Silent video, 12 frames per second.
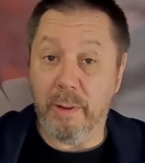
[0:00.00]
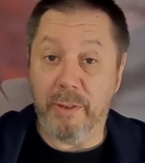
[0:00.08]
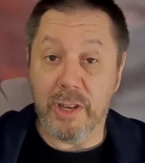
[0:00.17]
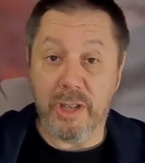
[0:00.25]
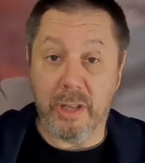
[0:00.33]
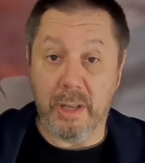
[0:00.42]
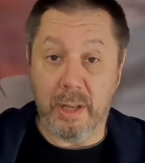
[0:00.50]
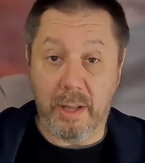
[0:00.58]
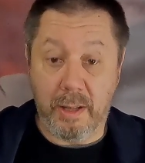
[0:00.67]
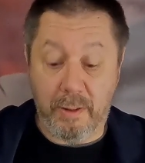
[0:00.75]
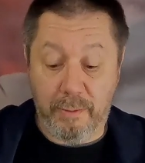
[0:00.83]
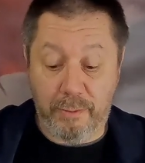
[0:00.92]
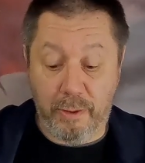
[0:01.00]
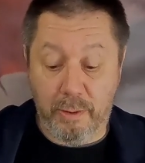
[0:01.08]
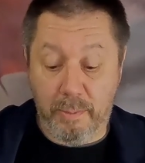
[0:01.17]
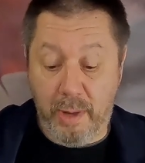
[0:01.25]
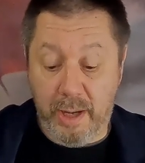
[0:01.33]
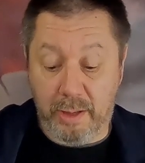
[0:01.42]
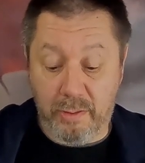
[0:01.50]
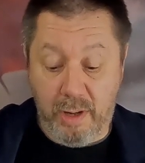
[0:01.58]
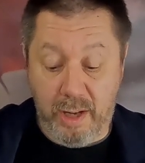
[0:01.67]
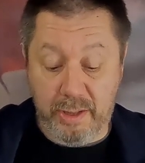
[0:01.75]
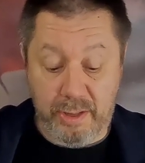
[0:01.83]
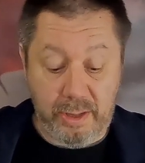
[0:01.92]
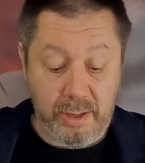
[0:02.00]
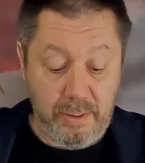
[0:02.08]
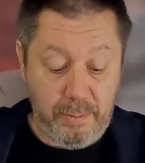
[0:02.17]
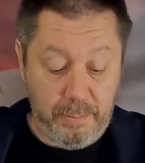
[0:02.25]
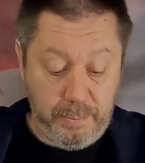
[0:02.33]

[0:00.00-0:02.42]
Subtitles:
efficient for my grass.